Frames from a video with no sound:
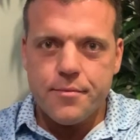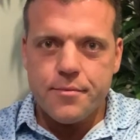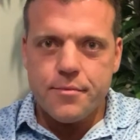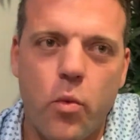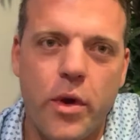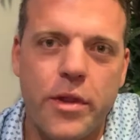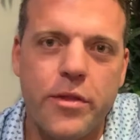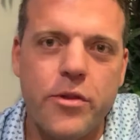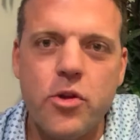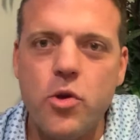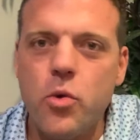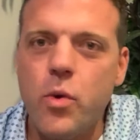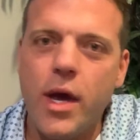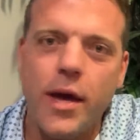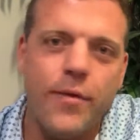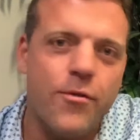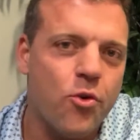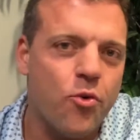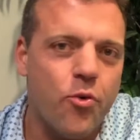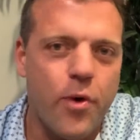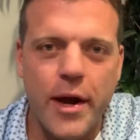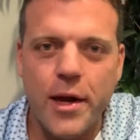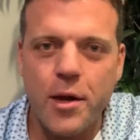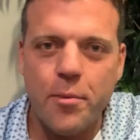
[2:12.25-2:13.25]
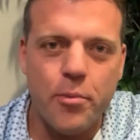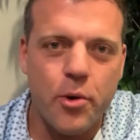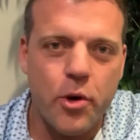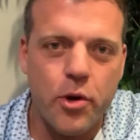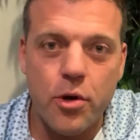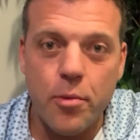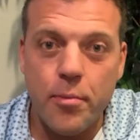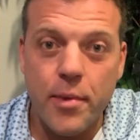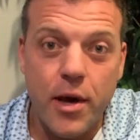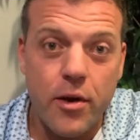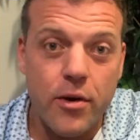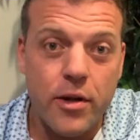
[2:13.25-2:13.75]
Whether you ever write a
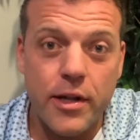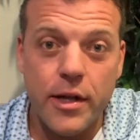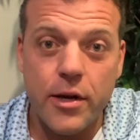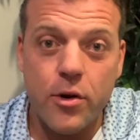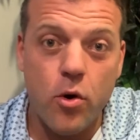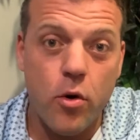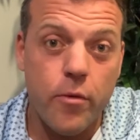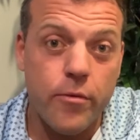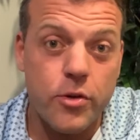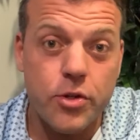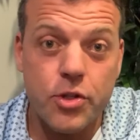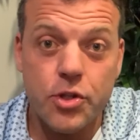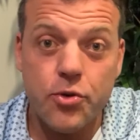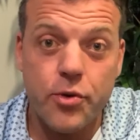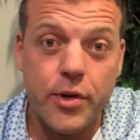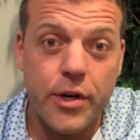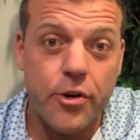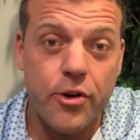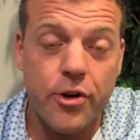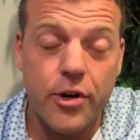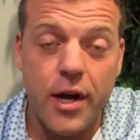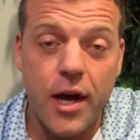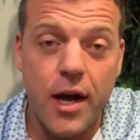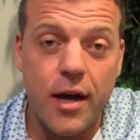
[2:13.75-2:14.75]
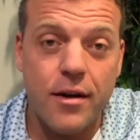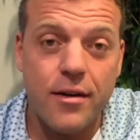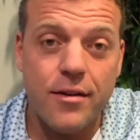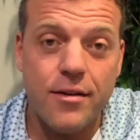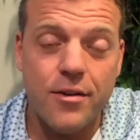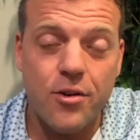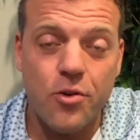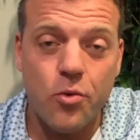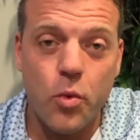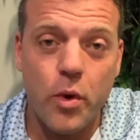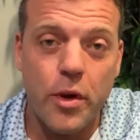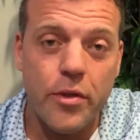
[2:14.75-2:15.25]
book about Claire Overstreet or
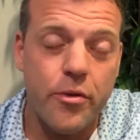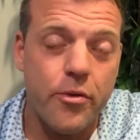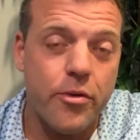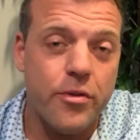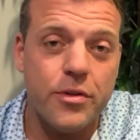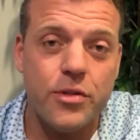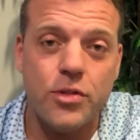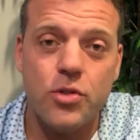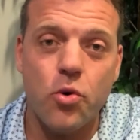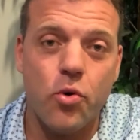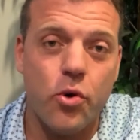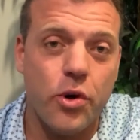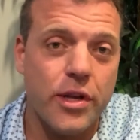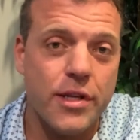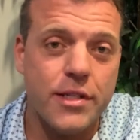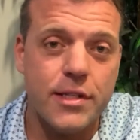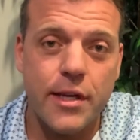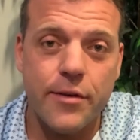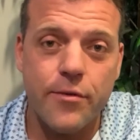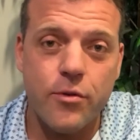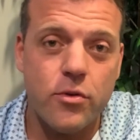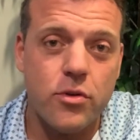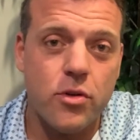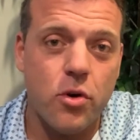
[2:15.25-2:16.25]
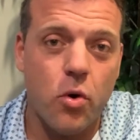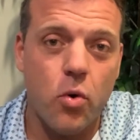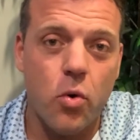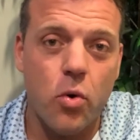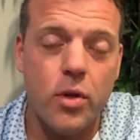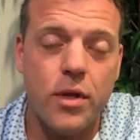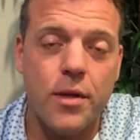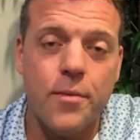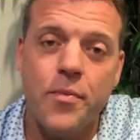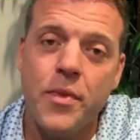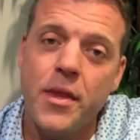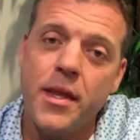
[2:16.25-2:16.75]
not, or whether the story is ever
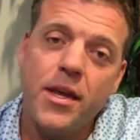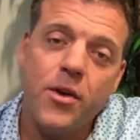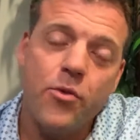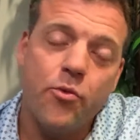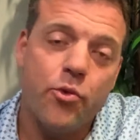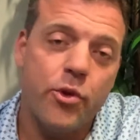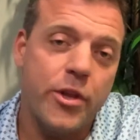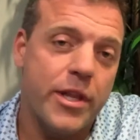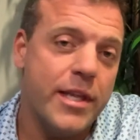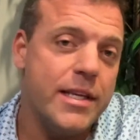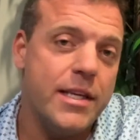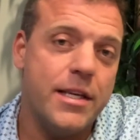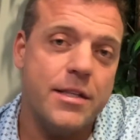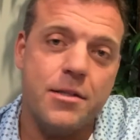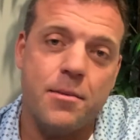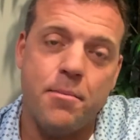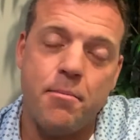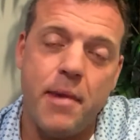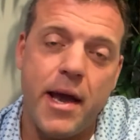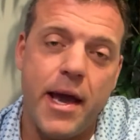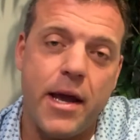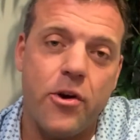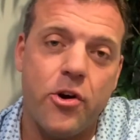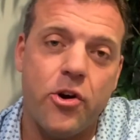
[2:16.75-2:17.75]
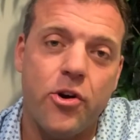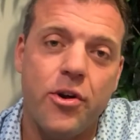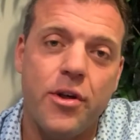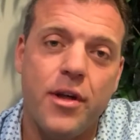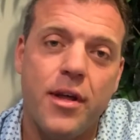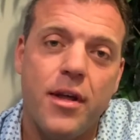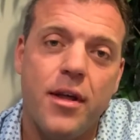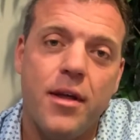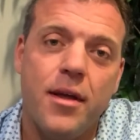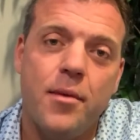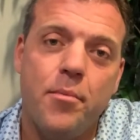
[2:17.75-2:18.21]
told, really doesn't matter.